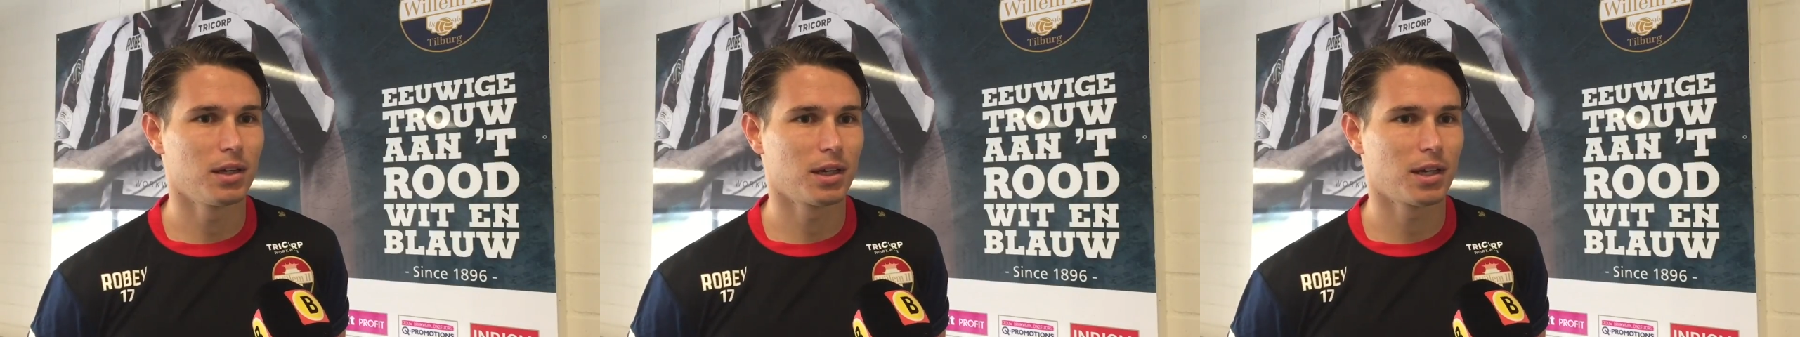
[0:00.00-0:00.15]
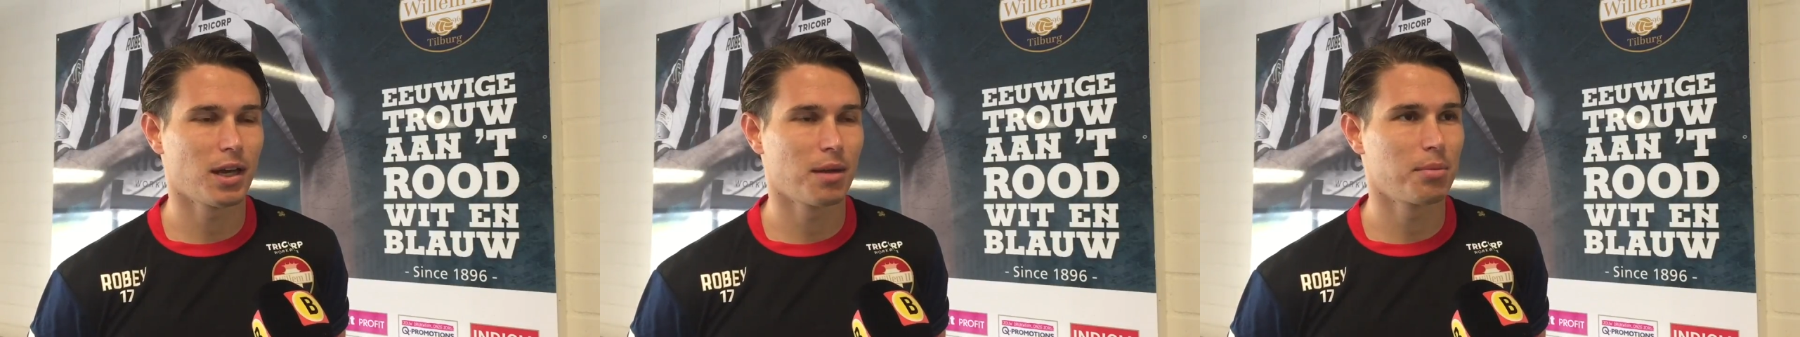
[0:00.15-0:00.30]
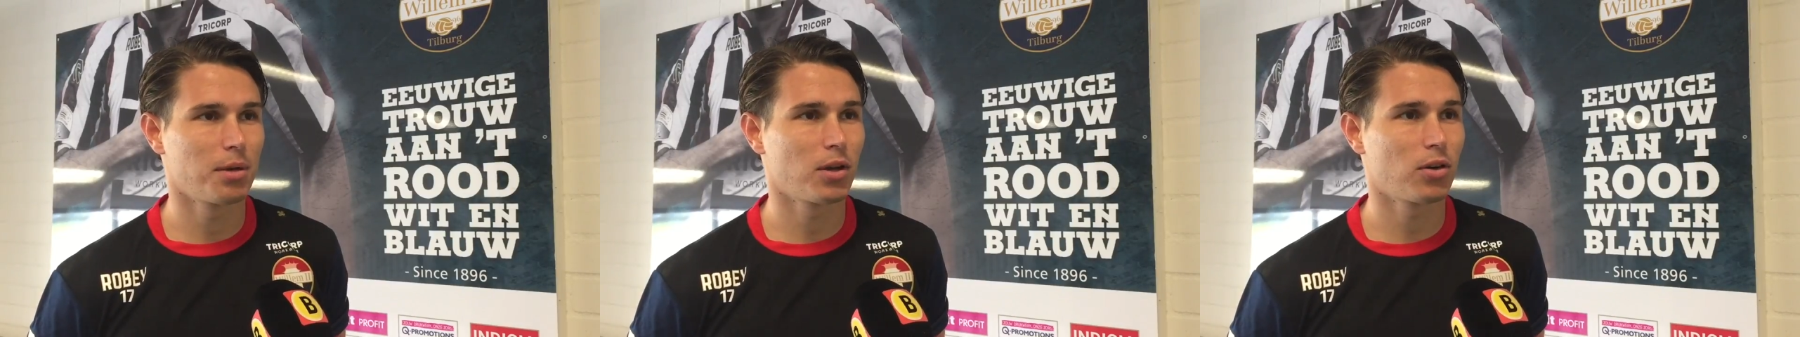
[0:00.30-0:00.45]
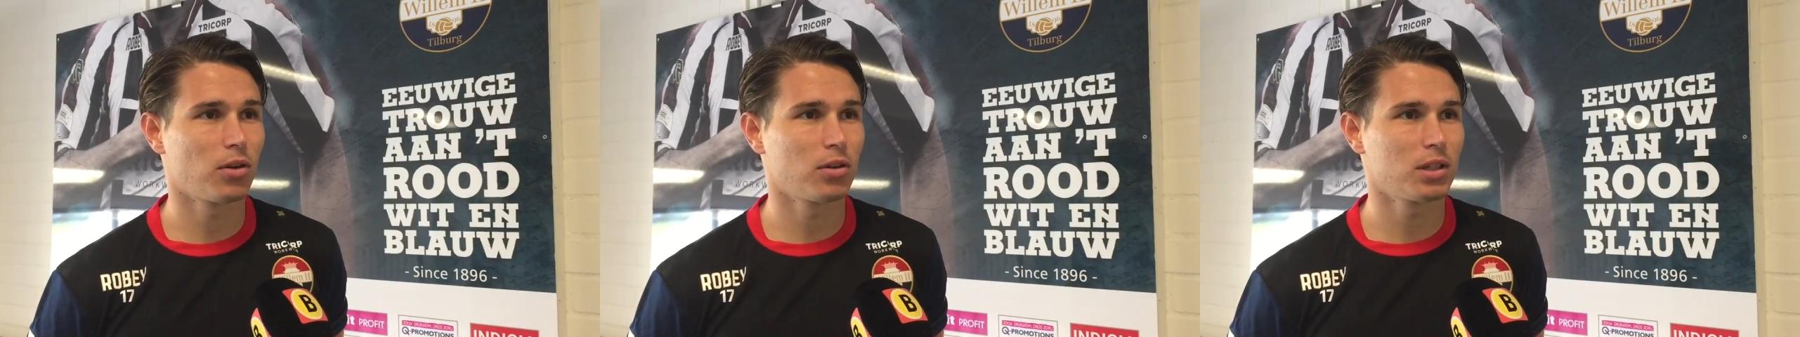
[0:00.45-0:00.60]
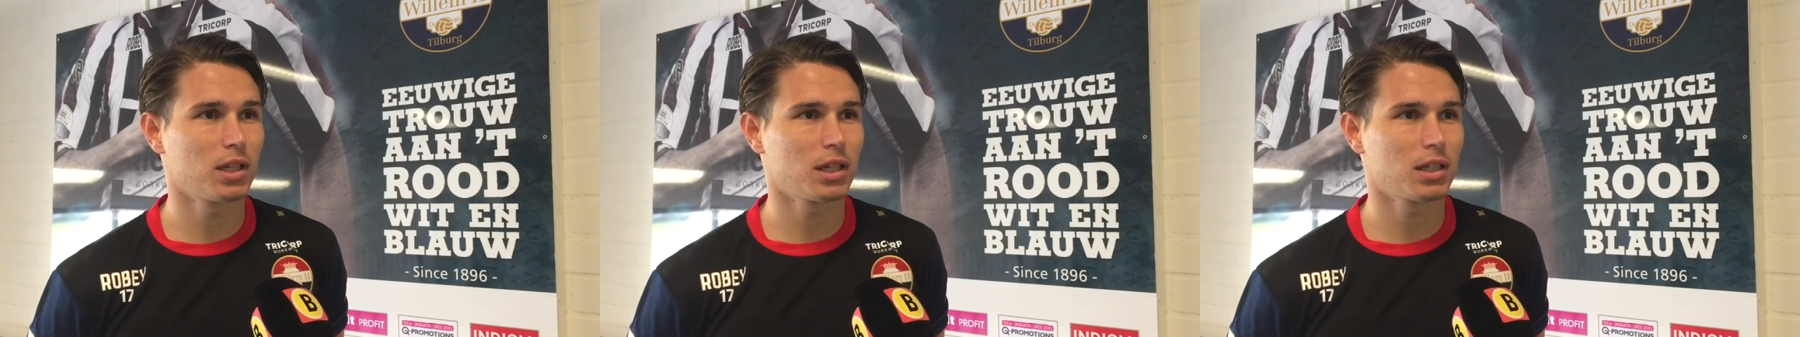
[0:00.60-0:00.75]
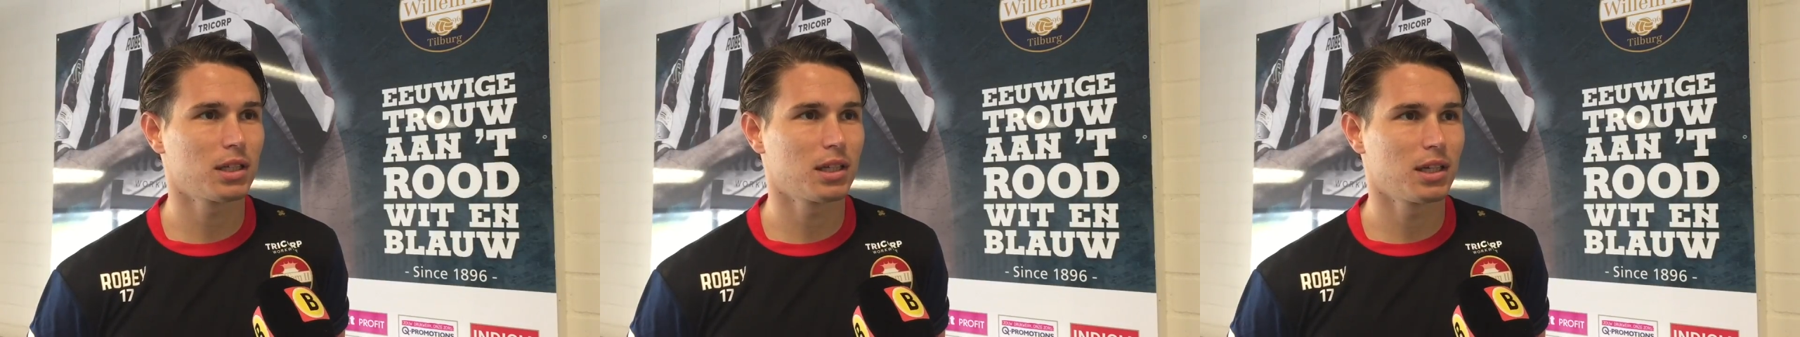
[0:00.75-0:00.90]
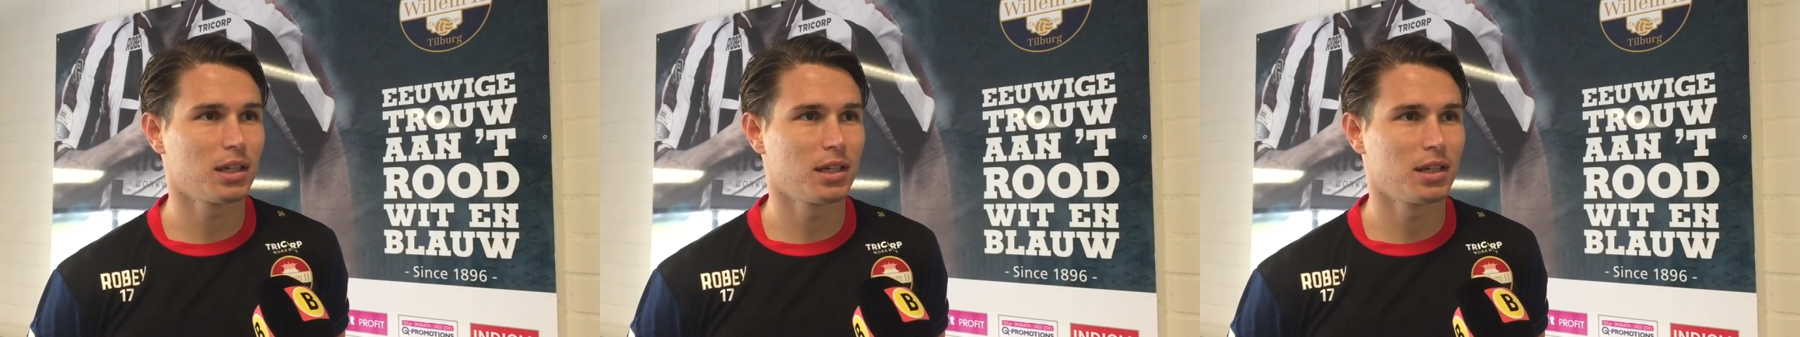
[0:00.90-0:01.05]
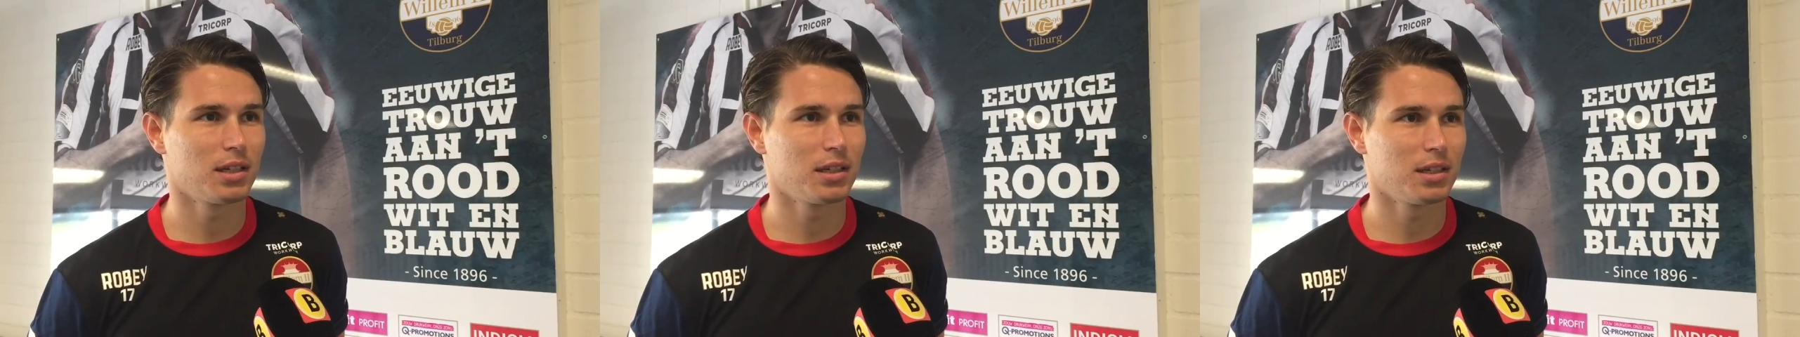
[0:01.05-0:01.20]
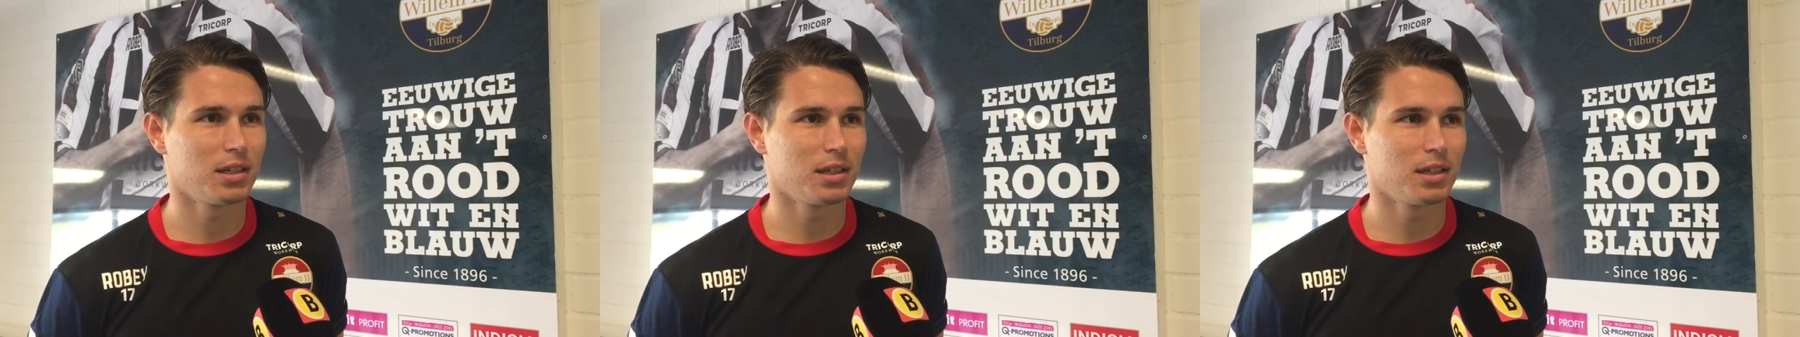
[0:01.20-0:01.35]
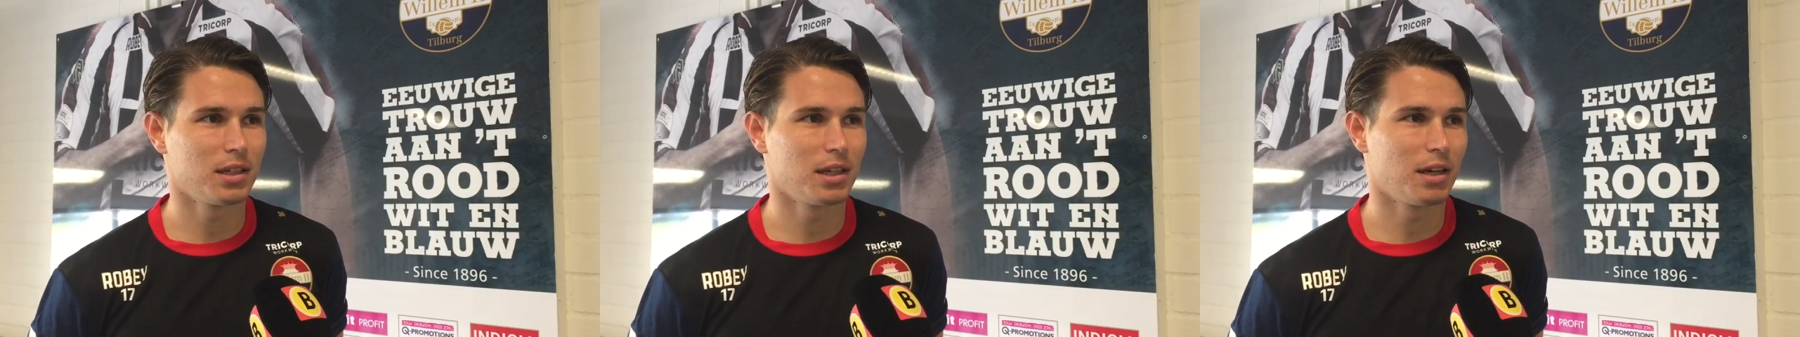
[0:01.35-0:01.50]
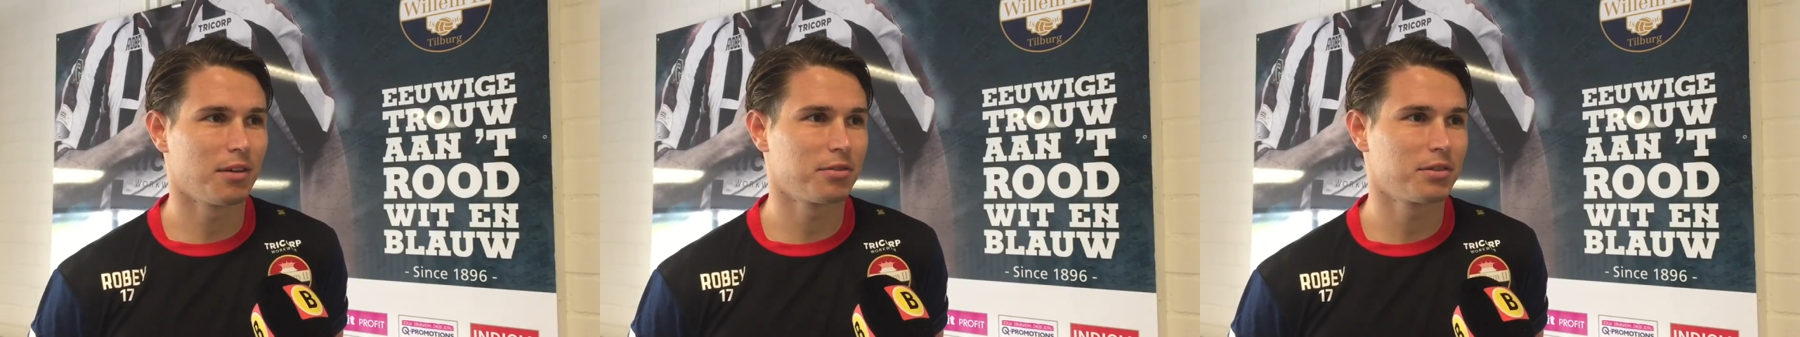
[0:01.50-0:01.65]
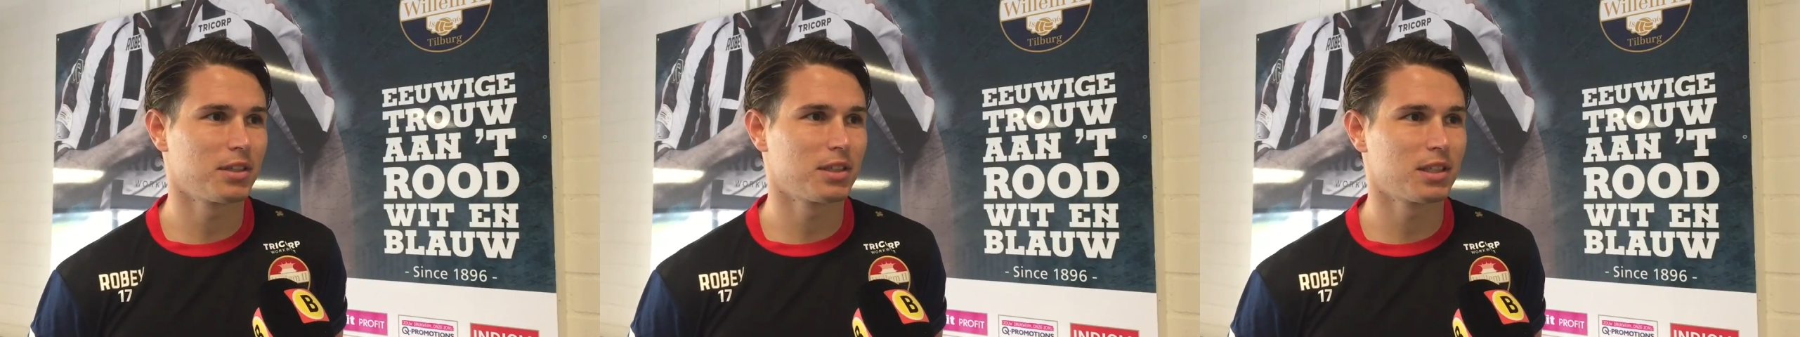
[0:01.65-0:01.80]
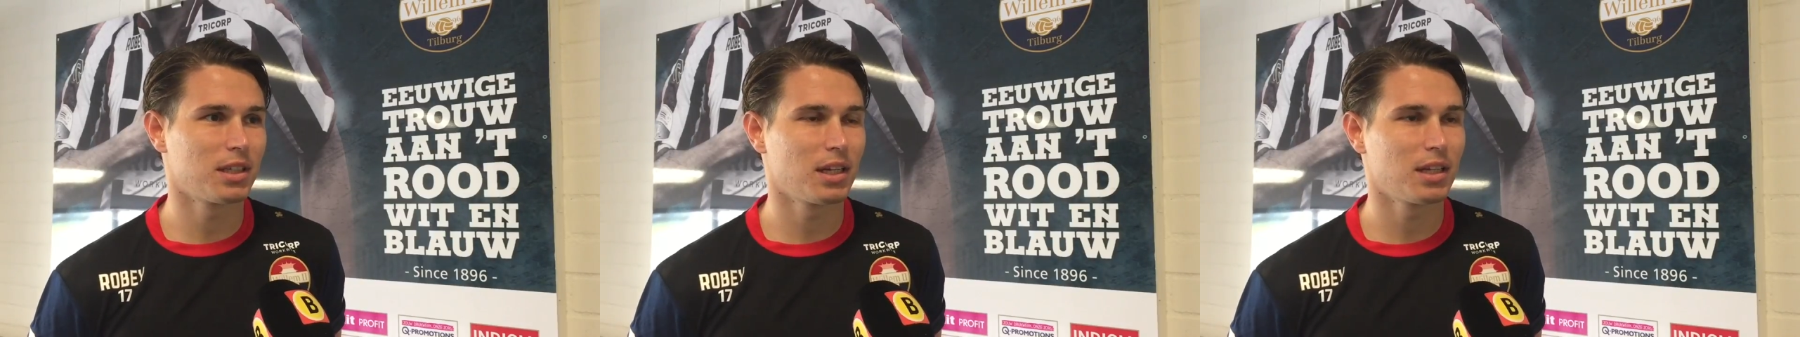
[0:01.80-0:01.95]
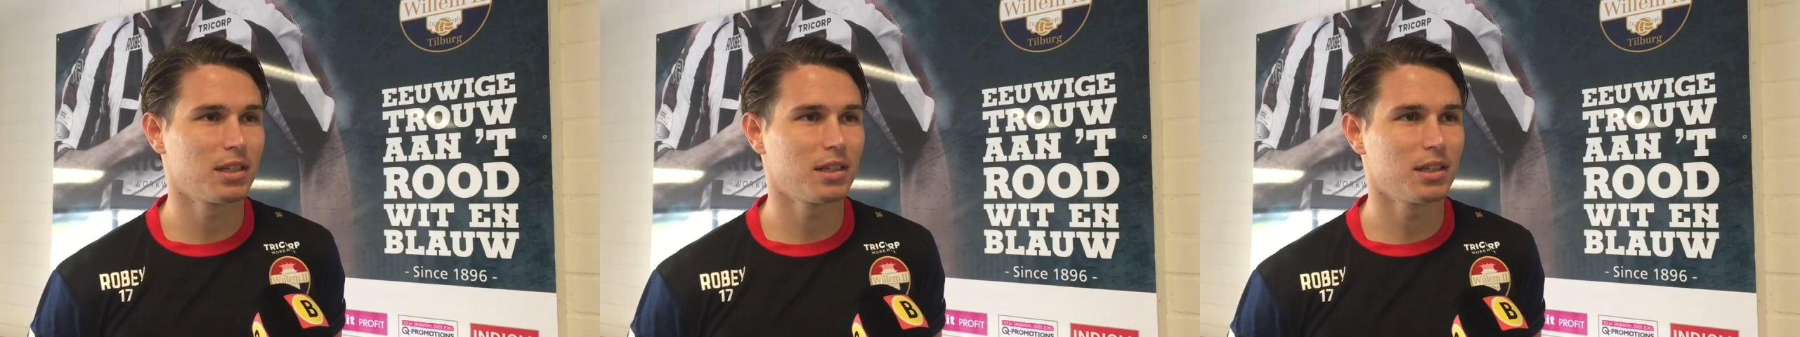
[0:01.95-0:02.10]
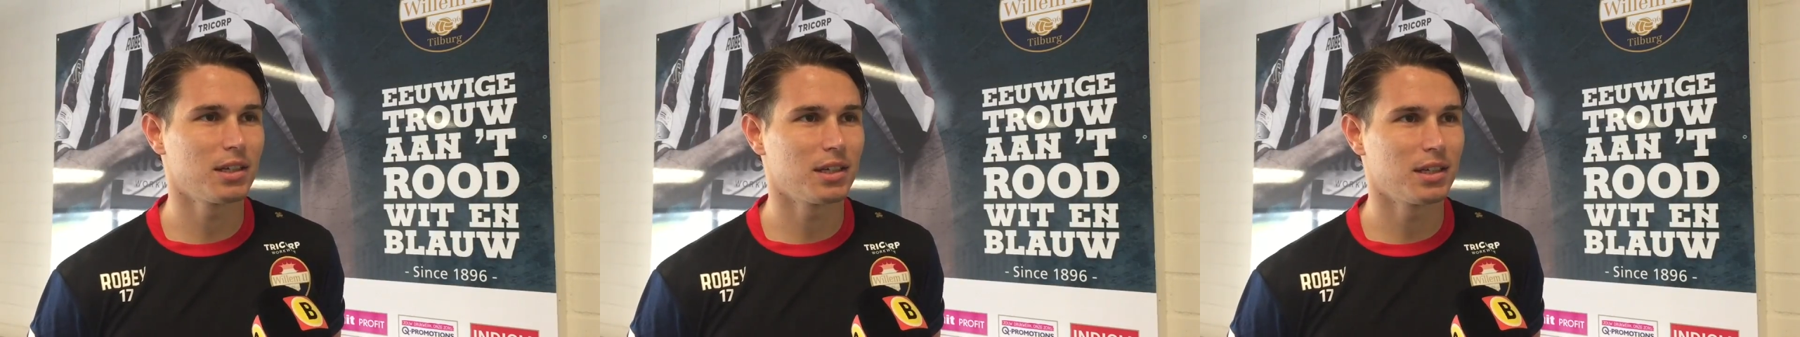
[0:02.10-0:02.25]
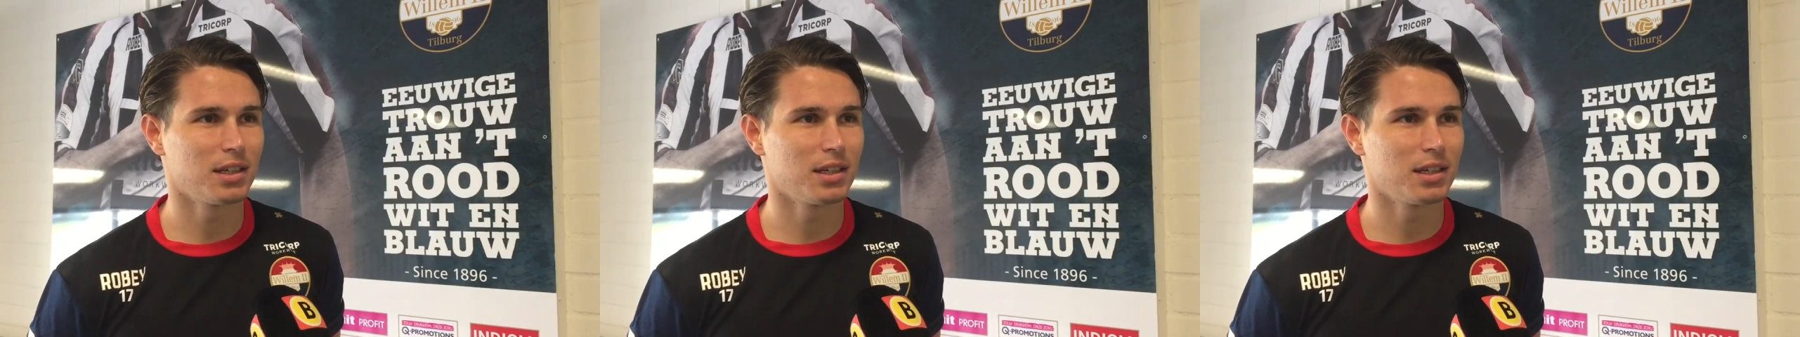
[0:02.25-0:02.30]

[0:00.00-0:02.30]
came in contact, and after that